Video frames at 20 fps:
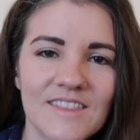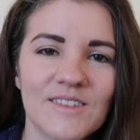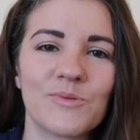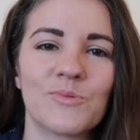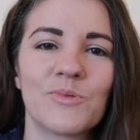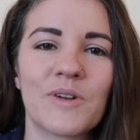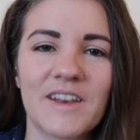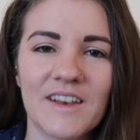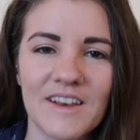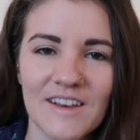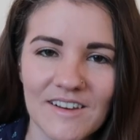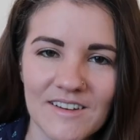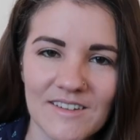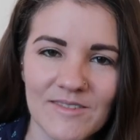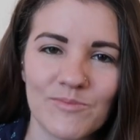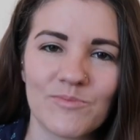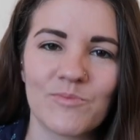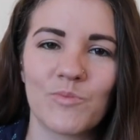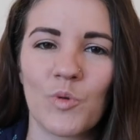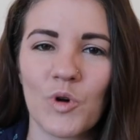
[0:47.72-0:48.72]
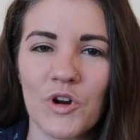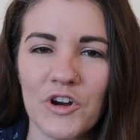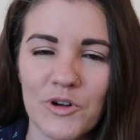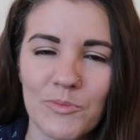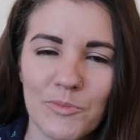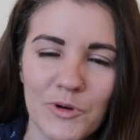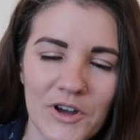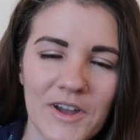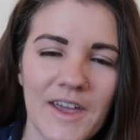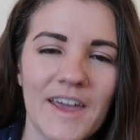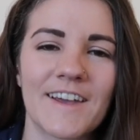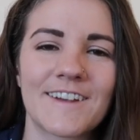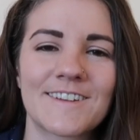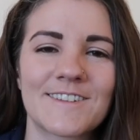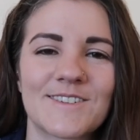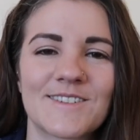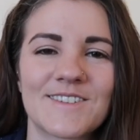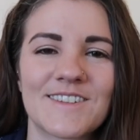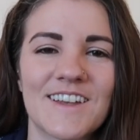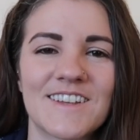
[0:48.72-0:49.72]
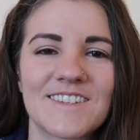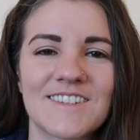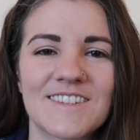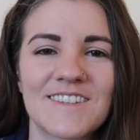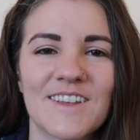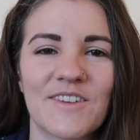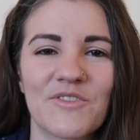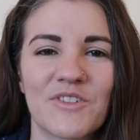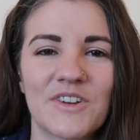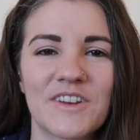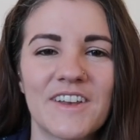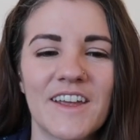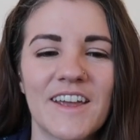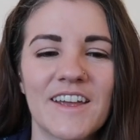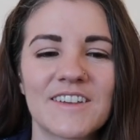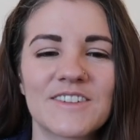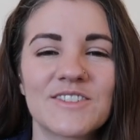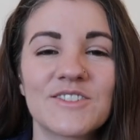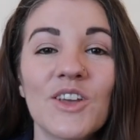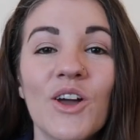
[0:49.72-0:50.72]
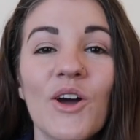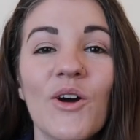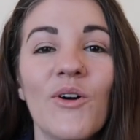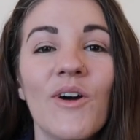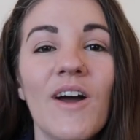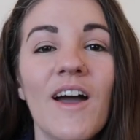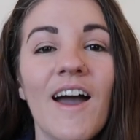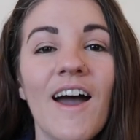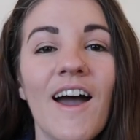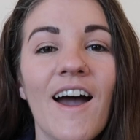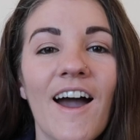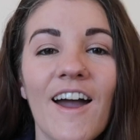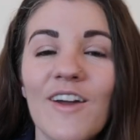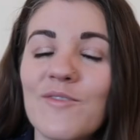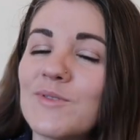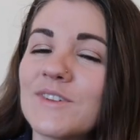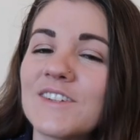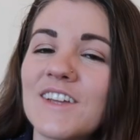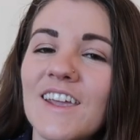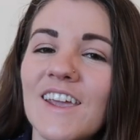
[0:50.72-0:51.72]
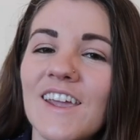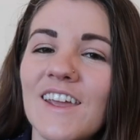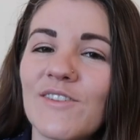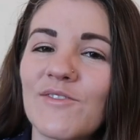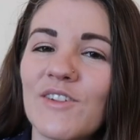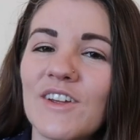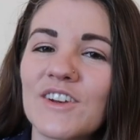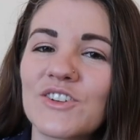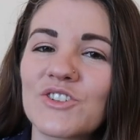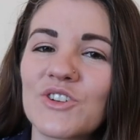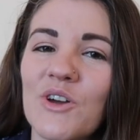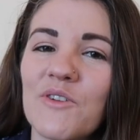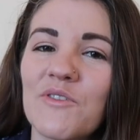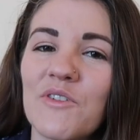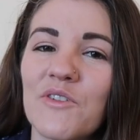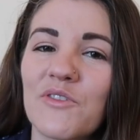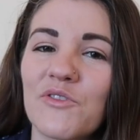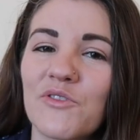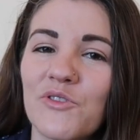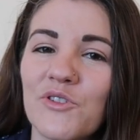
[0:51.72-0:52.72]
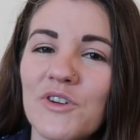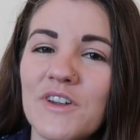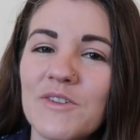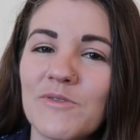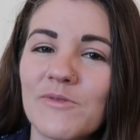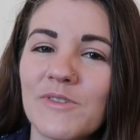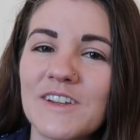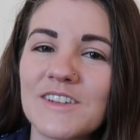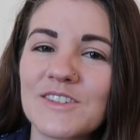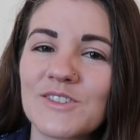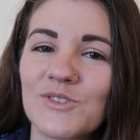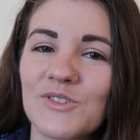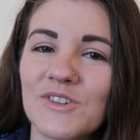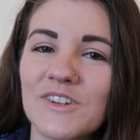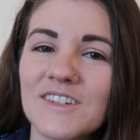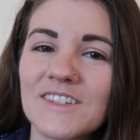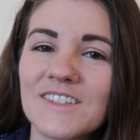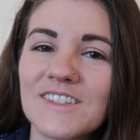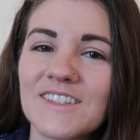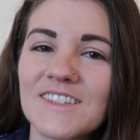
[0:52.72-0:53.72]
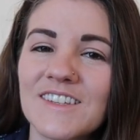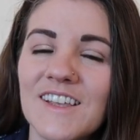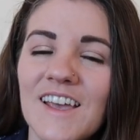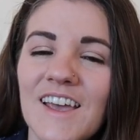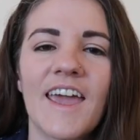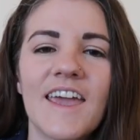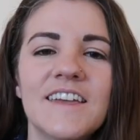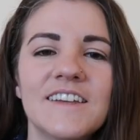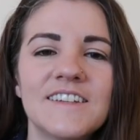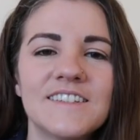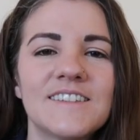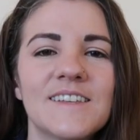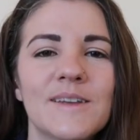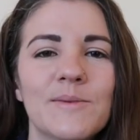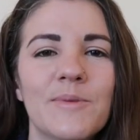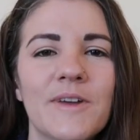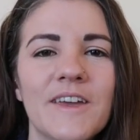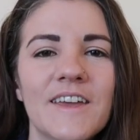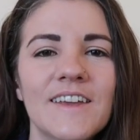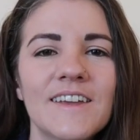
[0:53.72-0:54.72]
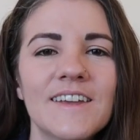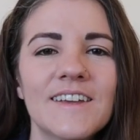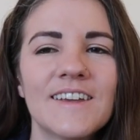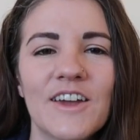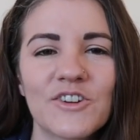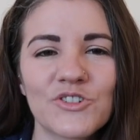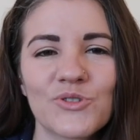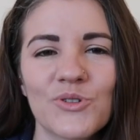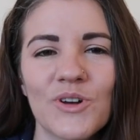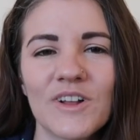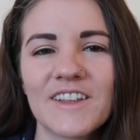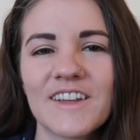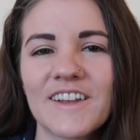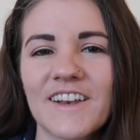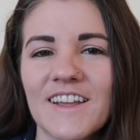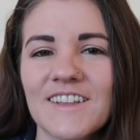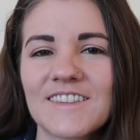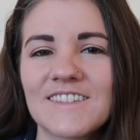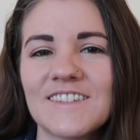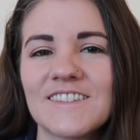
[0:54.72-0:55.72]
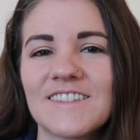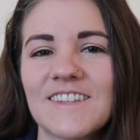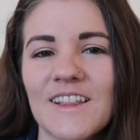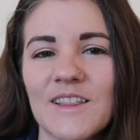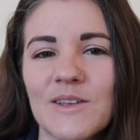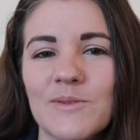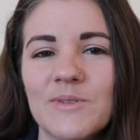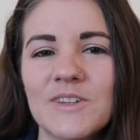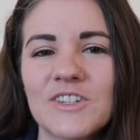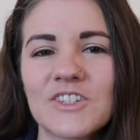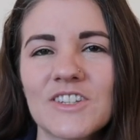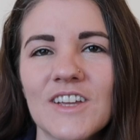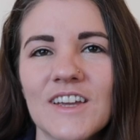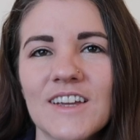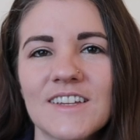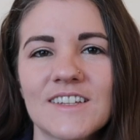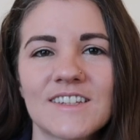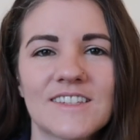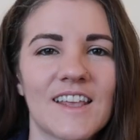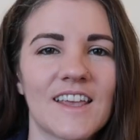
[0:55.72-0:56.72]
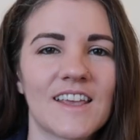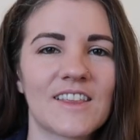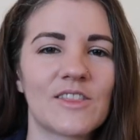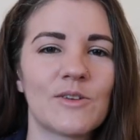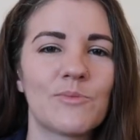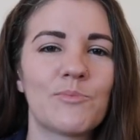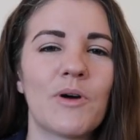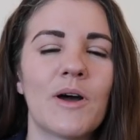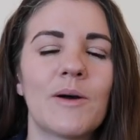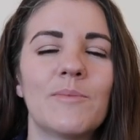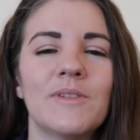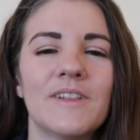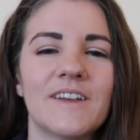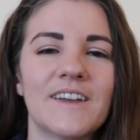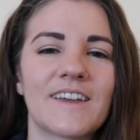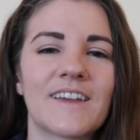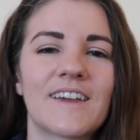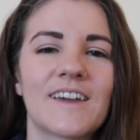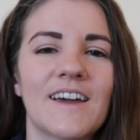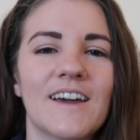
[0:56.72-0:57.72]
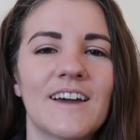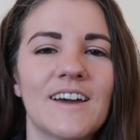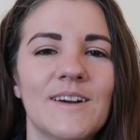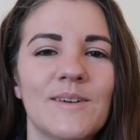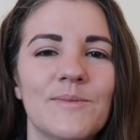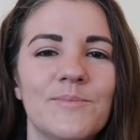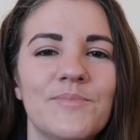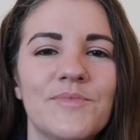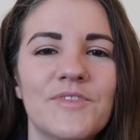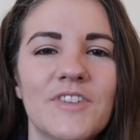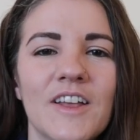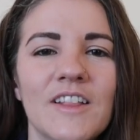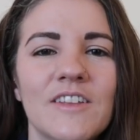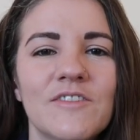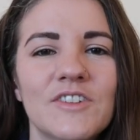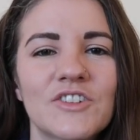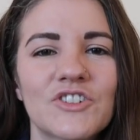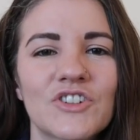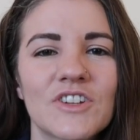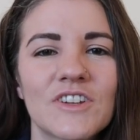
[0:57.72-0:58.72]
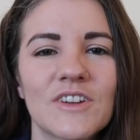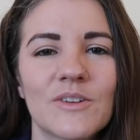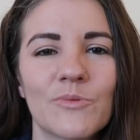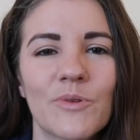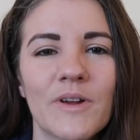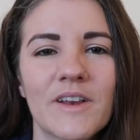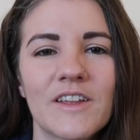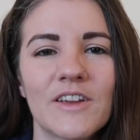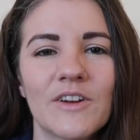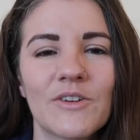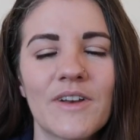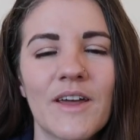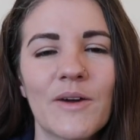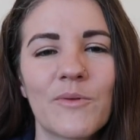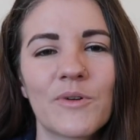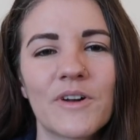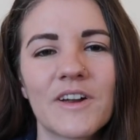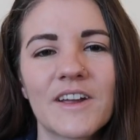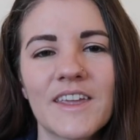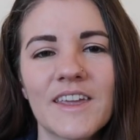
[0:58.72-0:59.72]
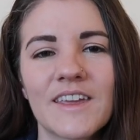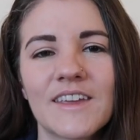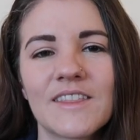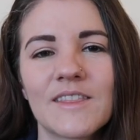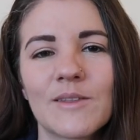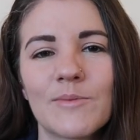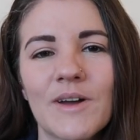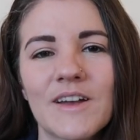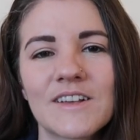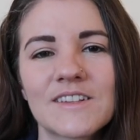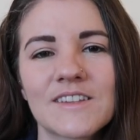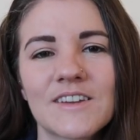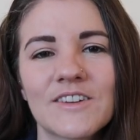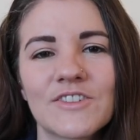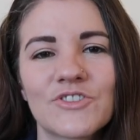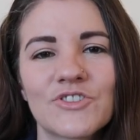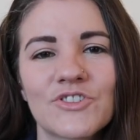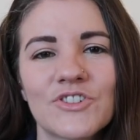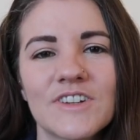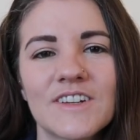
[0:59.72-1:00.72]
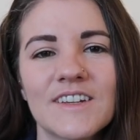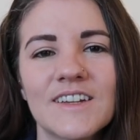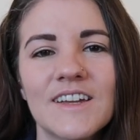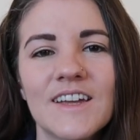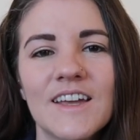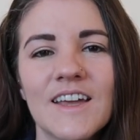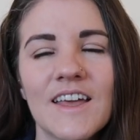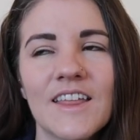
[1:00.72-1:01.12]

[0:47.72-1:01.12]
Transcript: the written workbook exercises every day. So I've been taking advantage of a free resource. eitb, Euskal Irrati Telebista, is like the public television and radio network in the Basque country